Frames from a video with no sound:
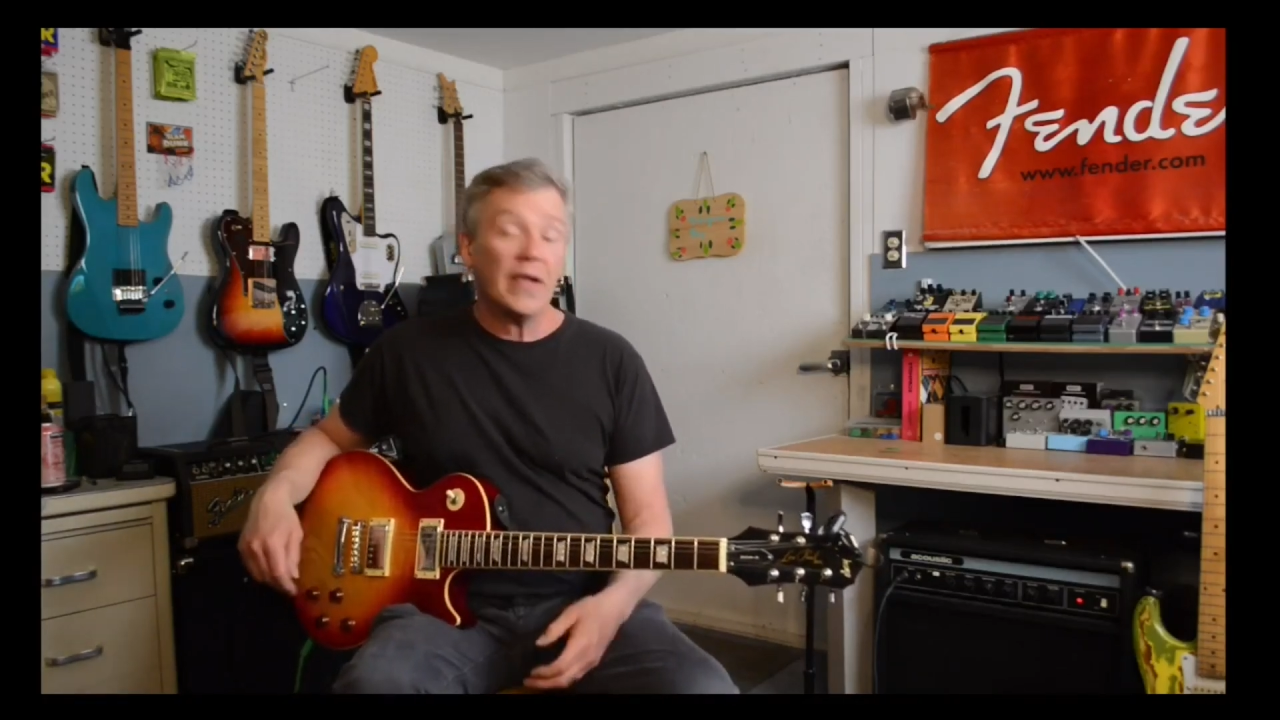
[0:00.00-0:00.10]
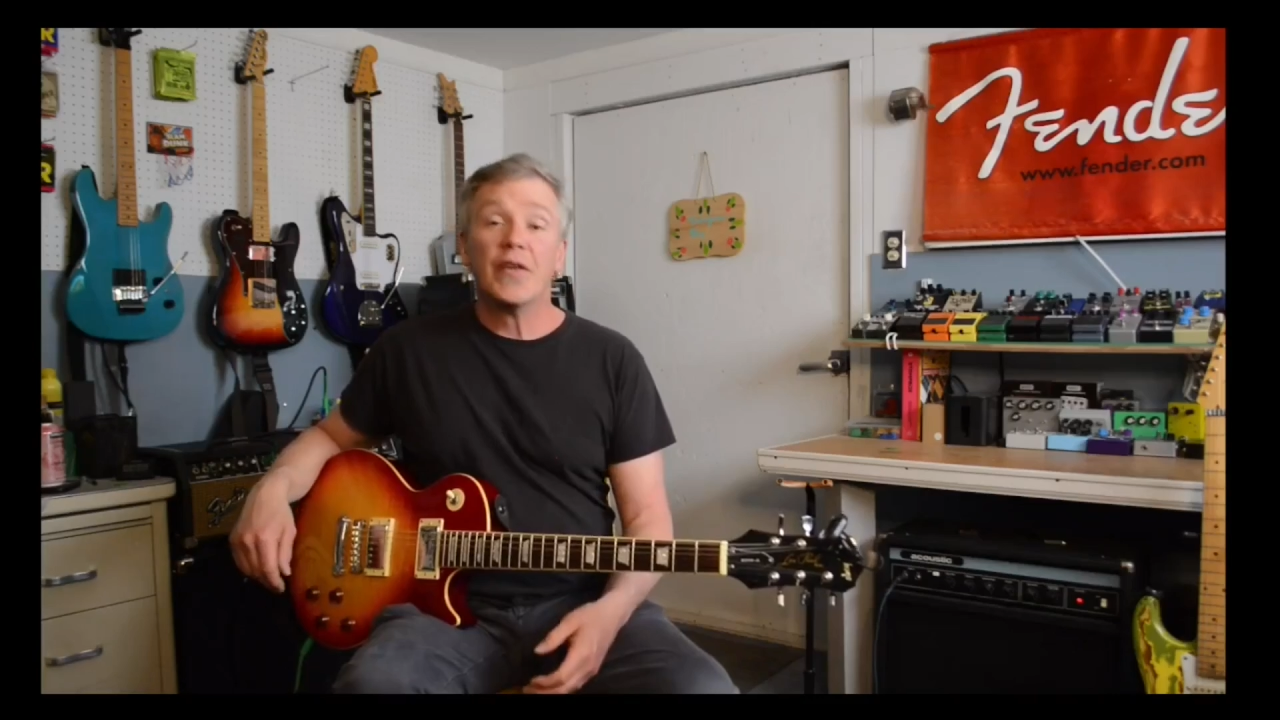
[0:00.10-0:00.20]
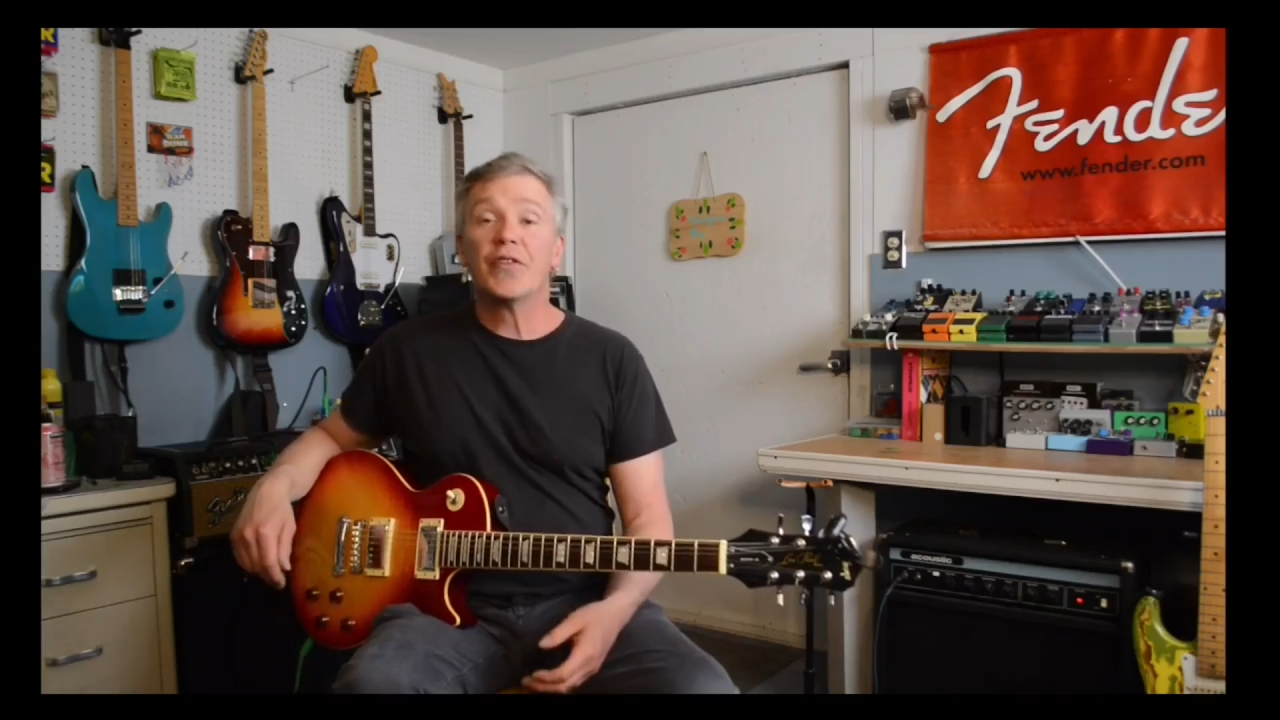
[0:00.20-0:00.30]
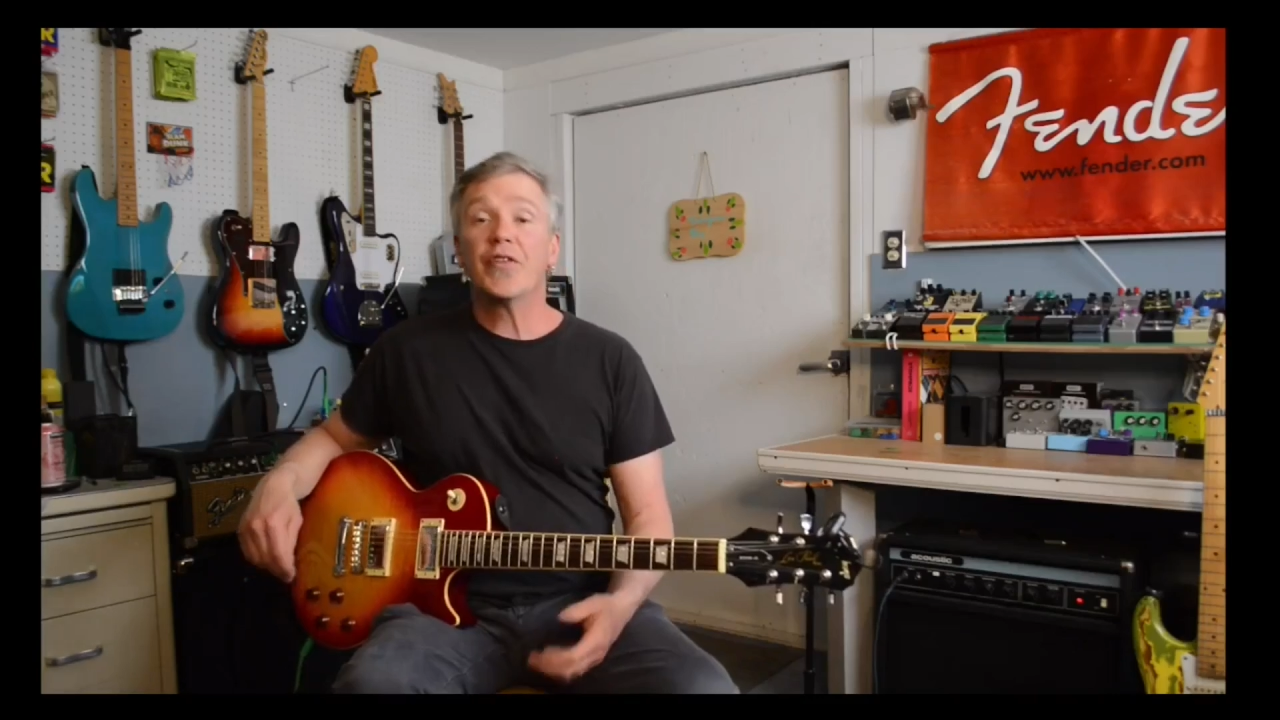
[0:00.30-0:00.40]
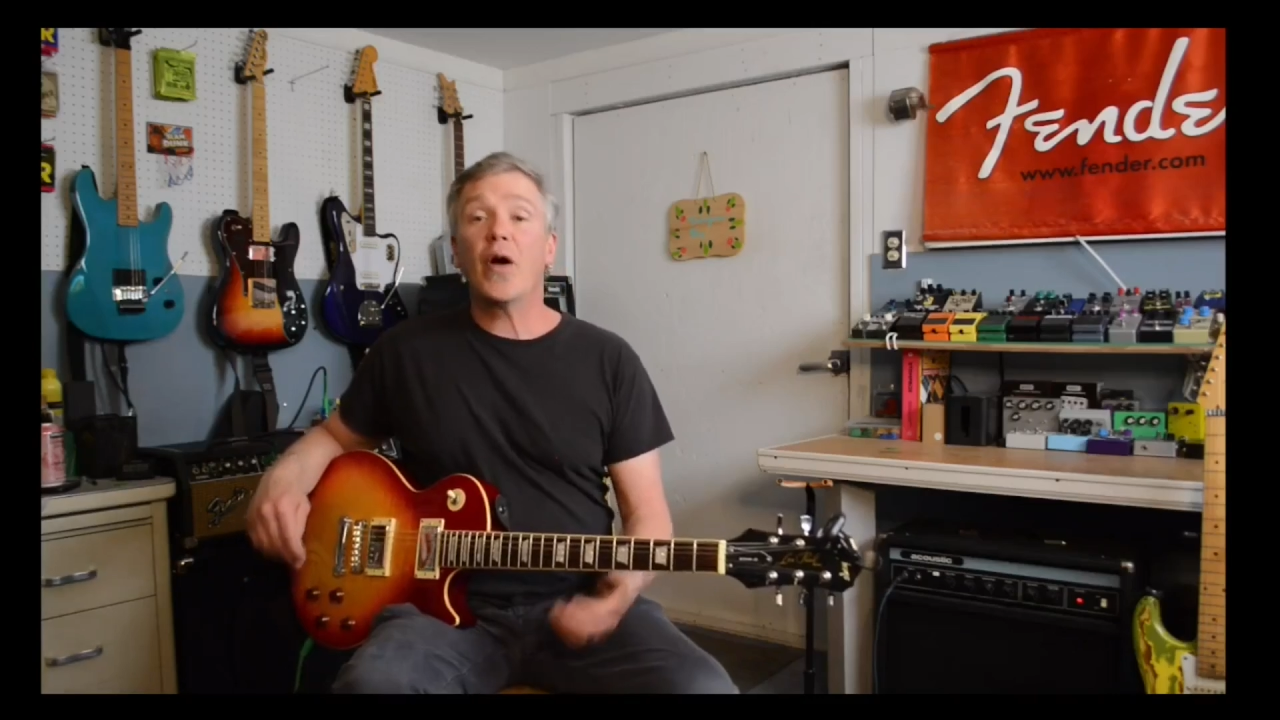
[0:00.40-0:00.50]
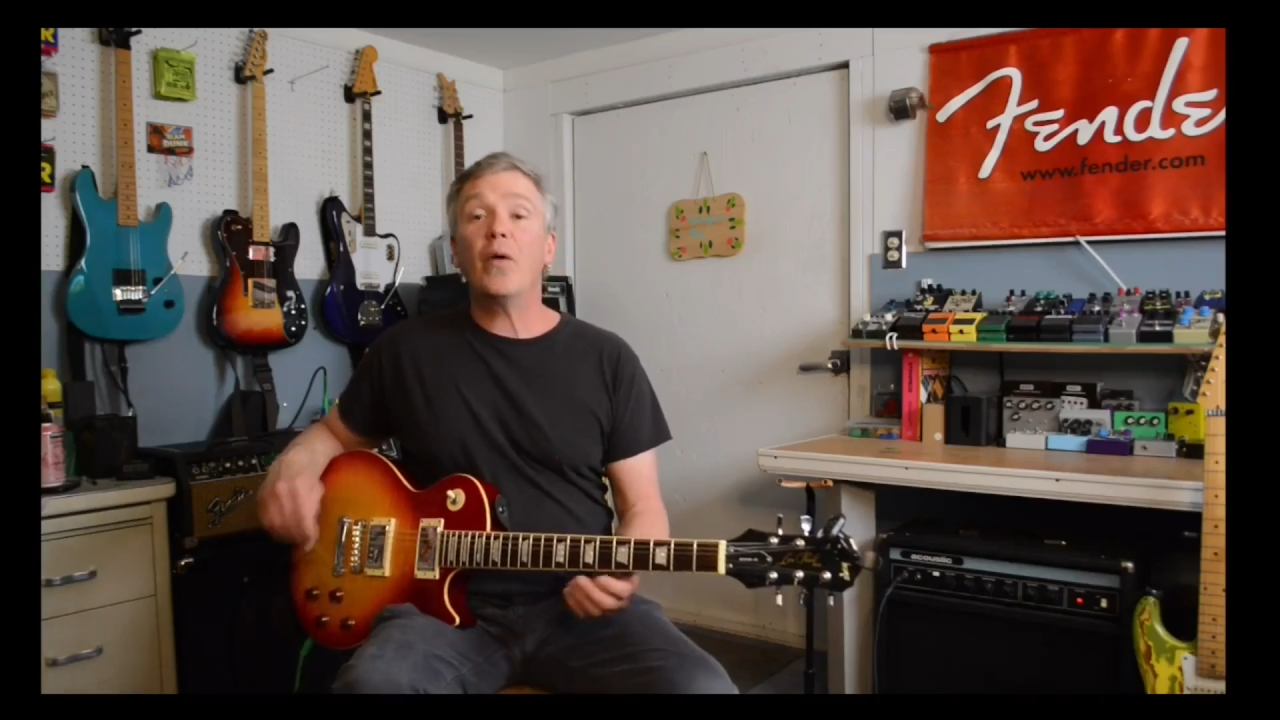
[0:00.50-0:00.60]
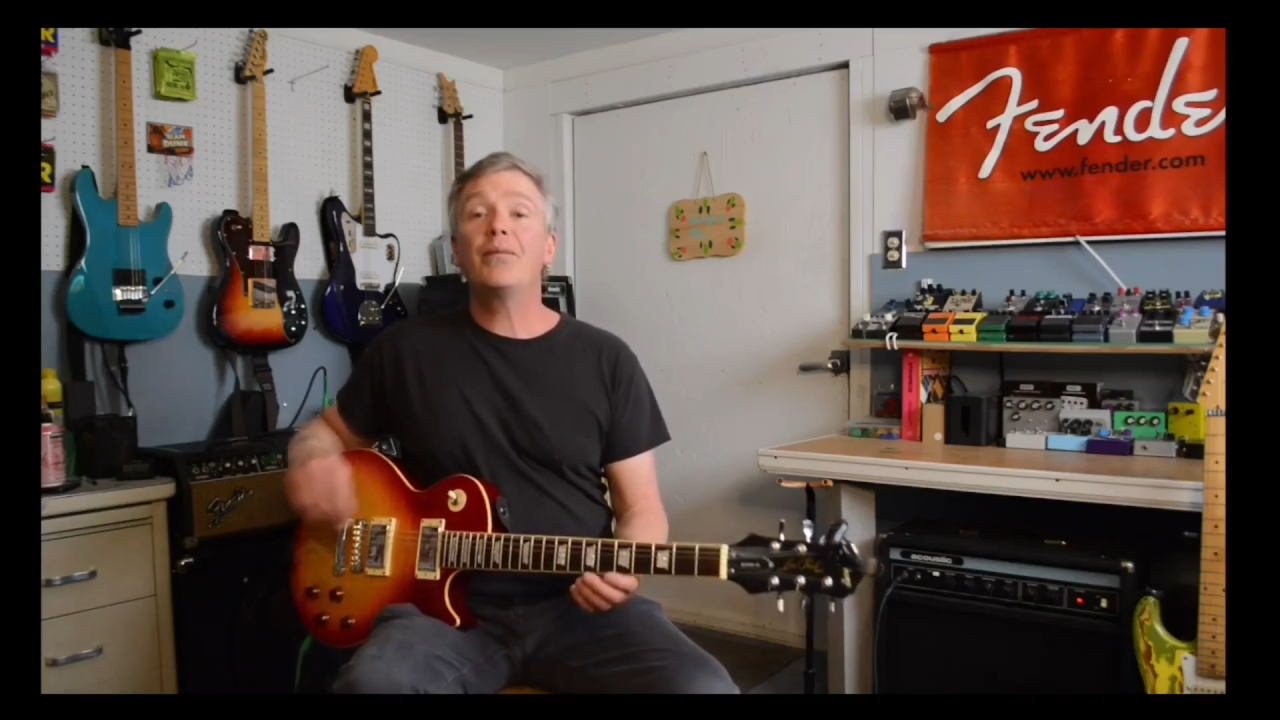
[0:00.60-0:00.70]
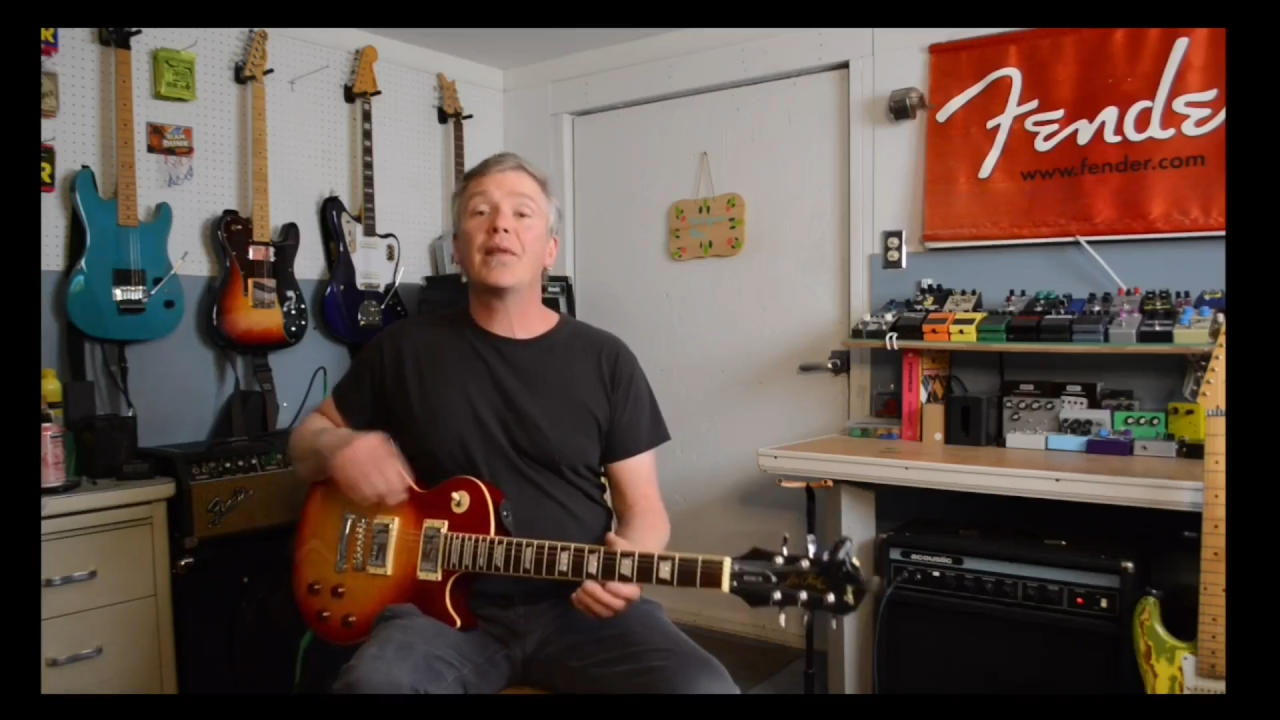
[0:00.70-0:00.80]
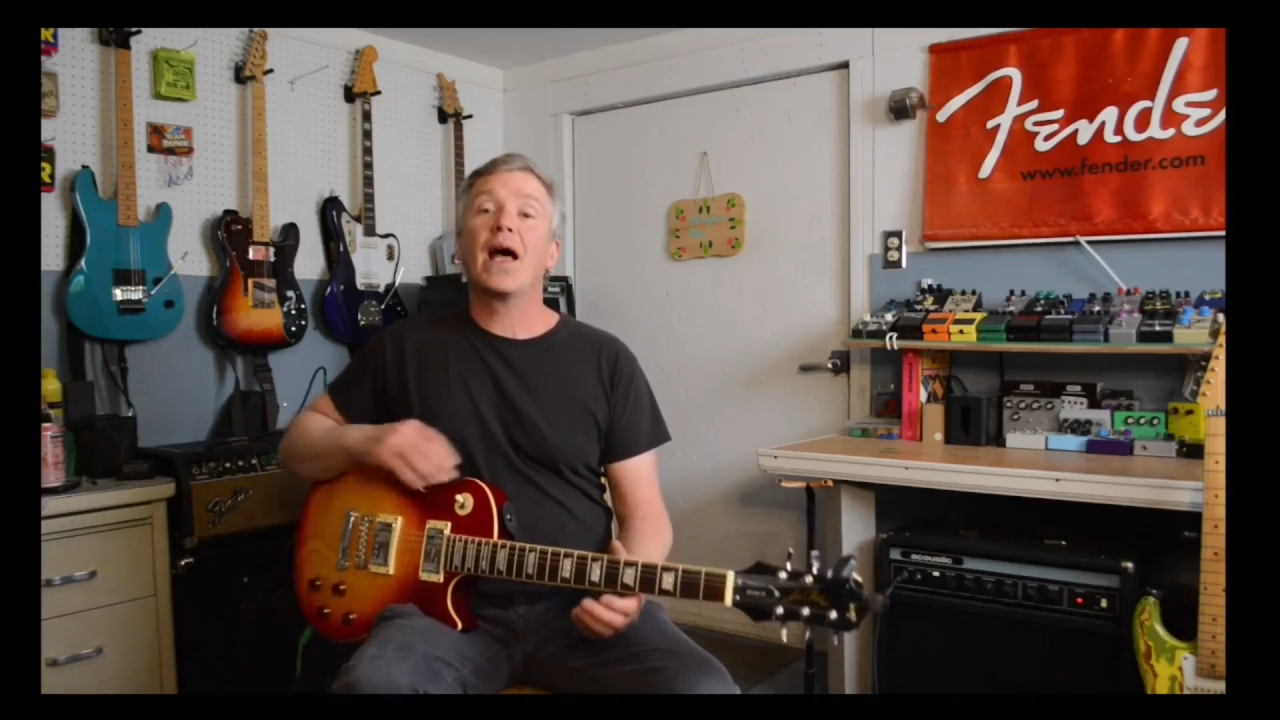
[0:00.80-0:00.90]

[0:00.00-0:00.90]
So